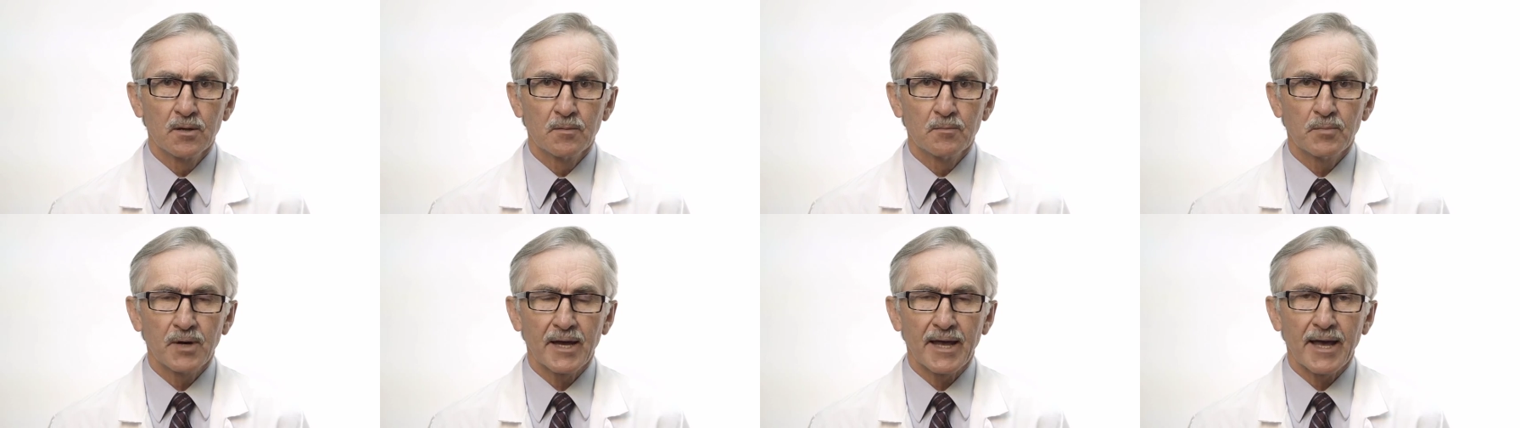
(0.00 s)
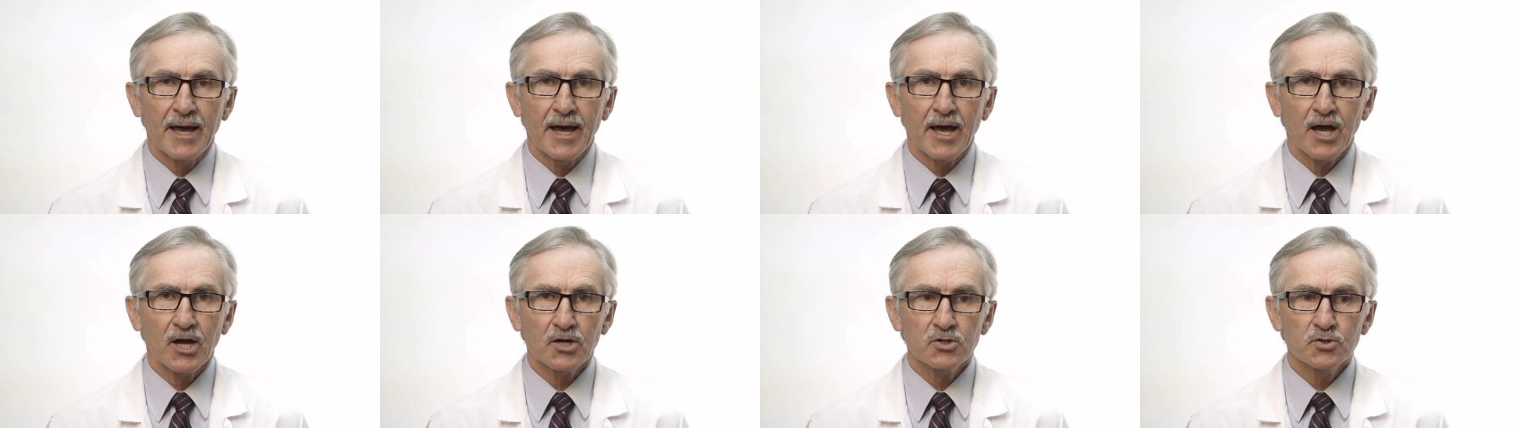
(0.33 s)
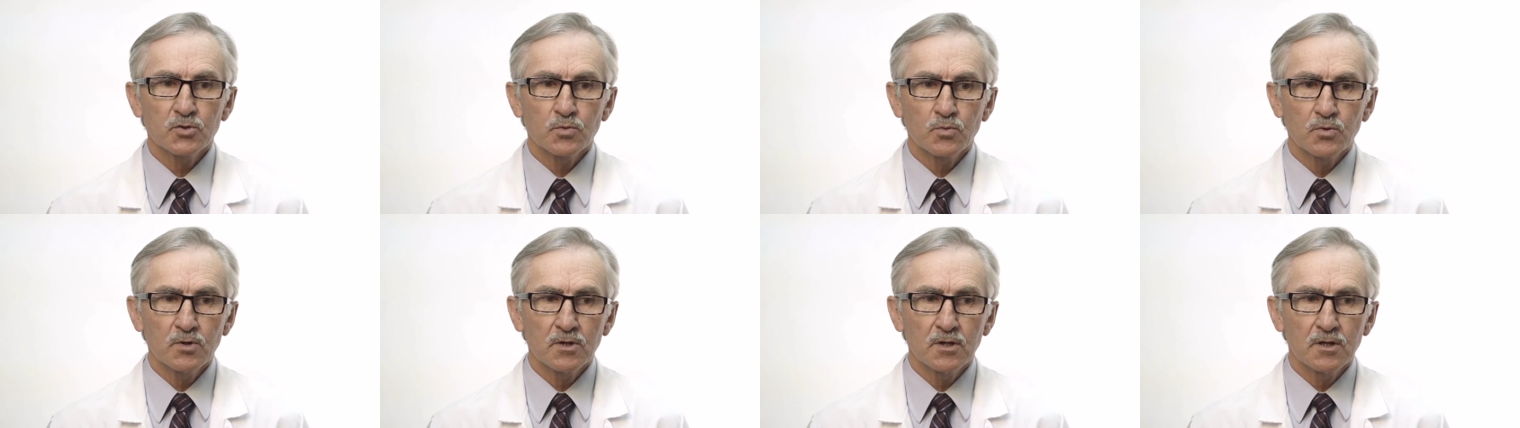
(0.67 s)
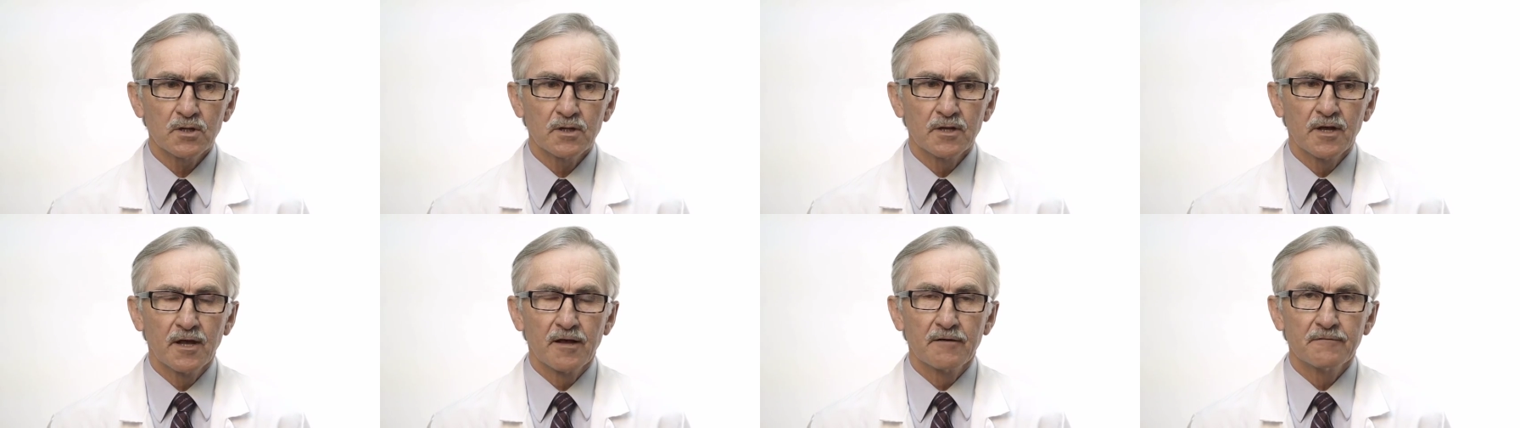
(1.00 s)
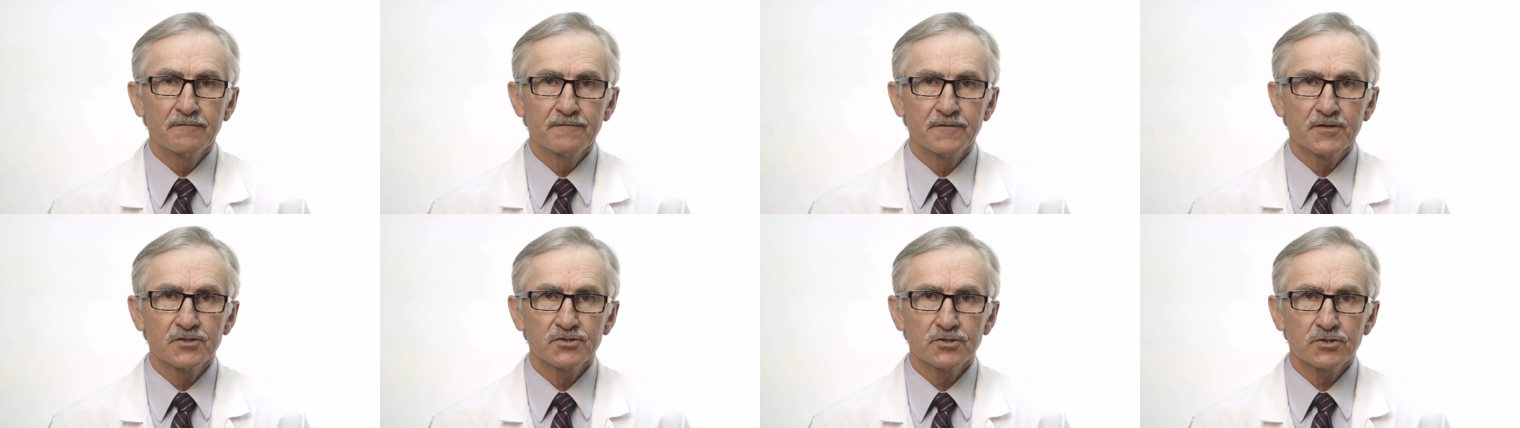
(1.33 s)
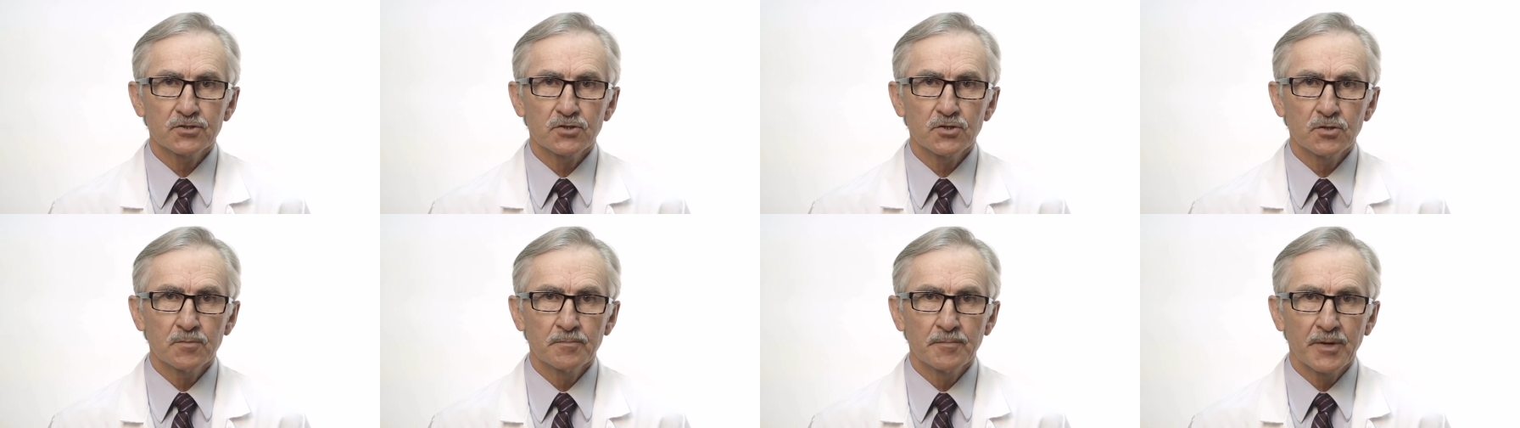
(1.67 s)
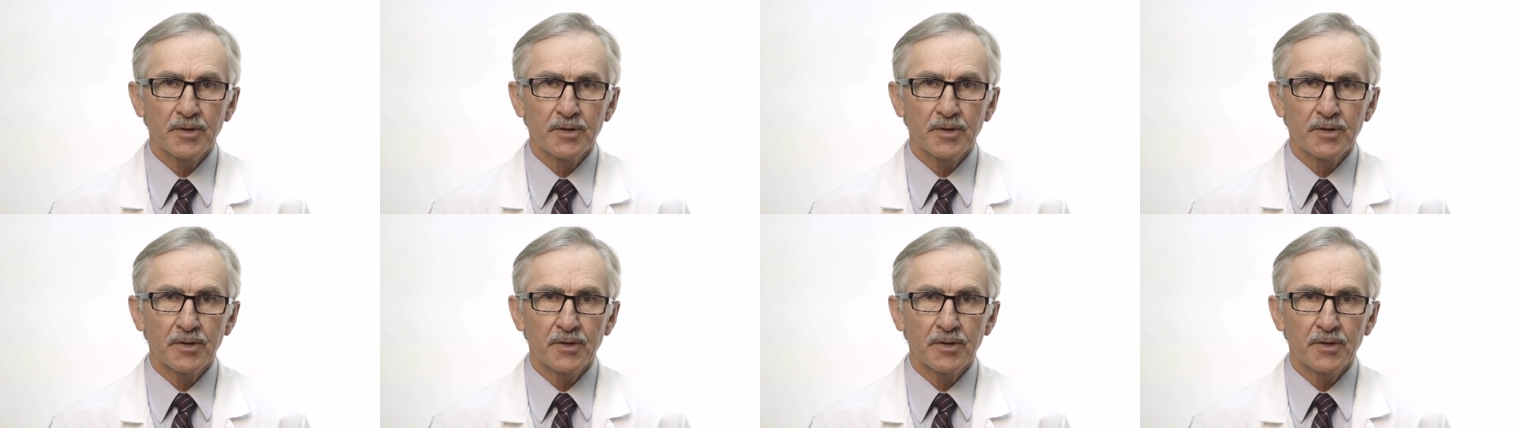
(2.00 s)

by actual physical